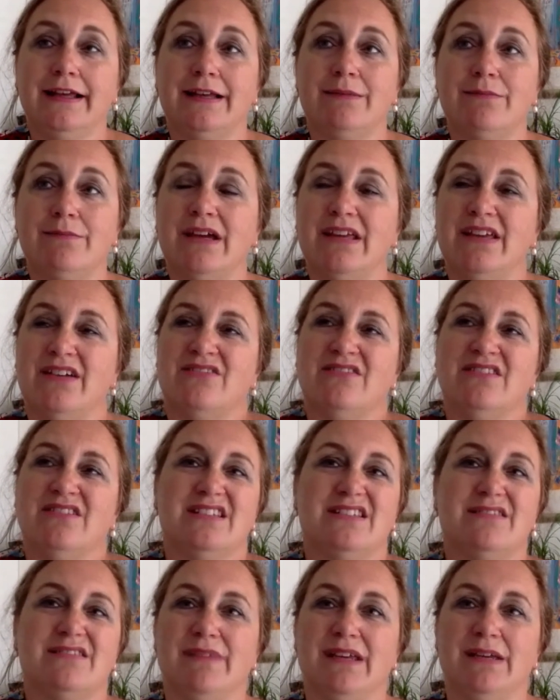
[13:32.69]
And my
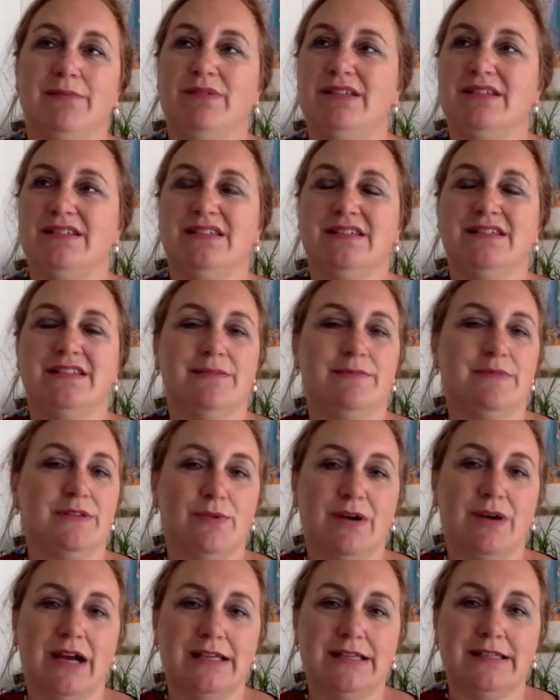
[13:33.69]
youngest maybe sees him
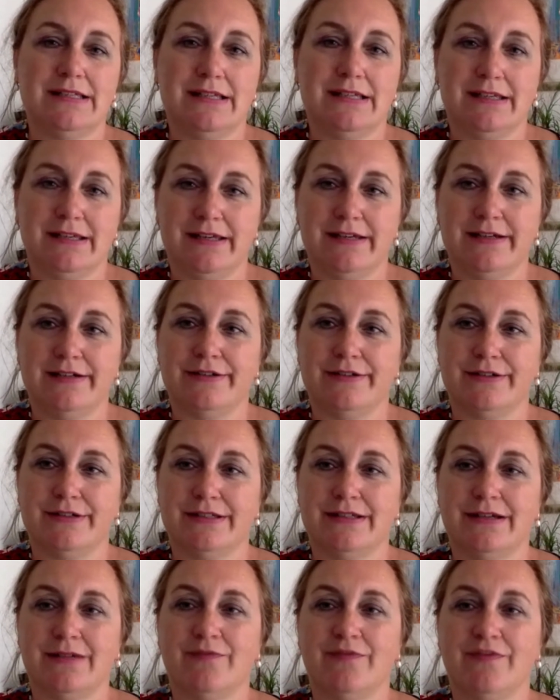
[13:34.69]
twice a year or
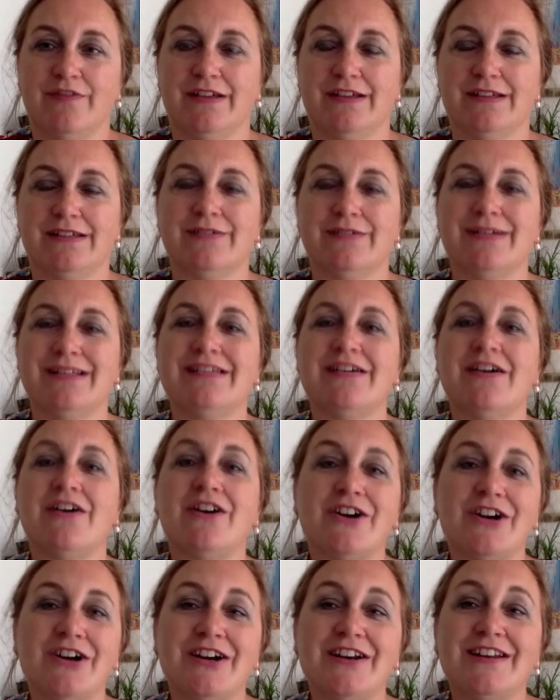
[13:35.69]
something. So it's
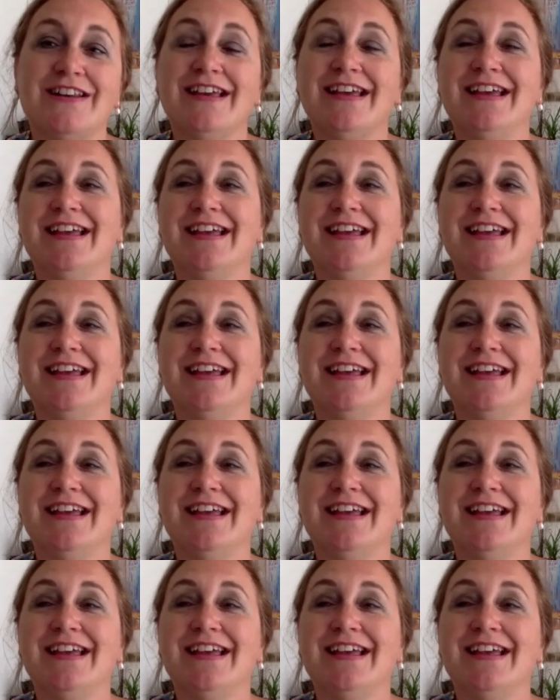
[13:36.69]
hard.